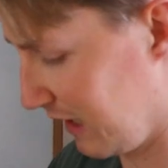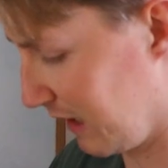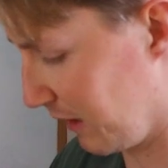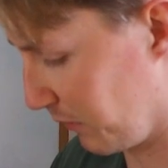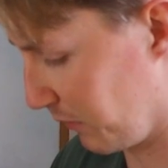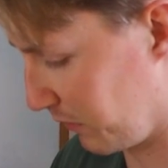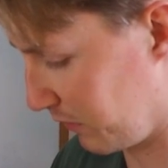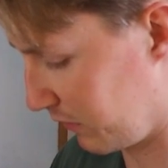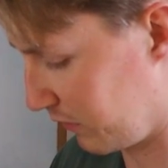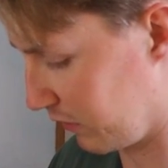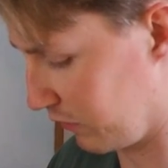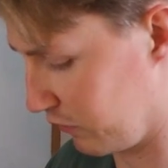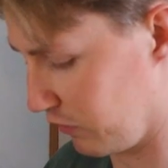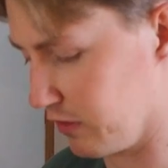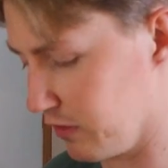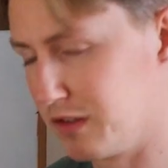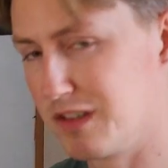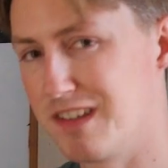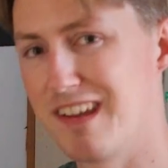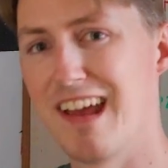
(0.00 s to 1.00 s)
down to
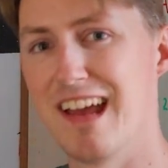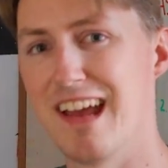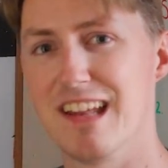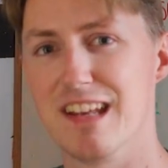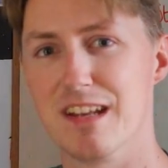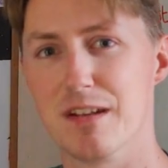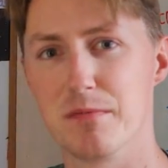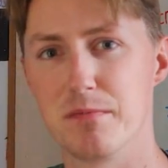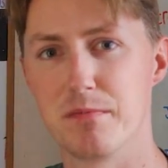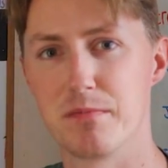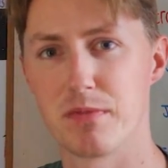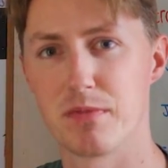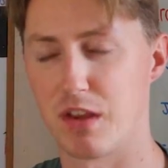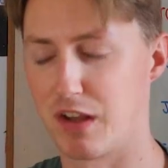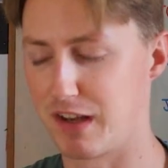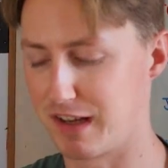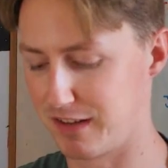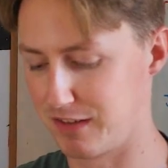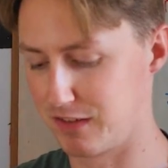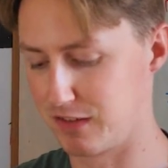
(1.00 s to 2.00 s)
just 10
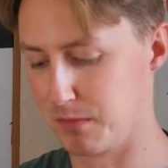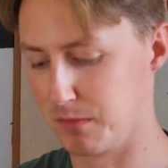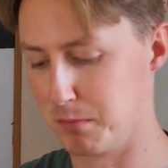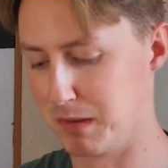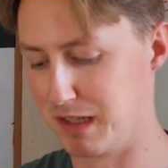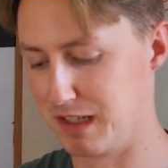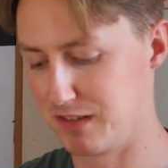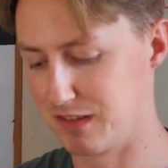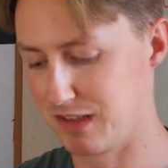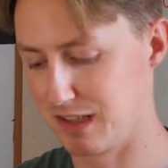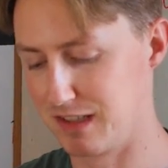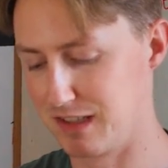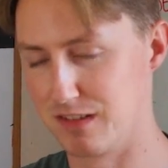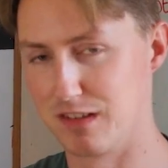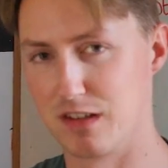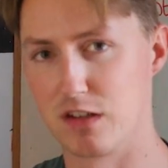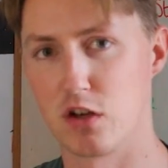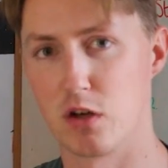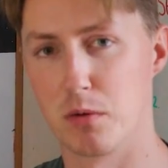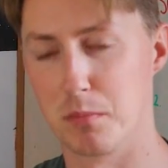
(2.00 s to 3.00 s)
that I can submit into the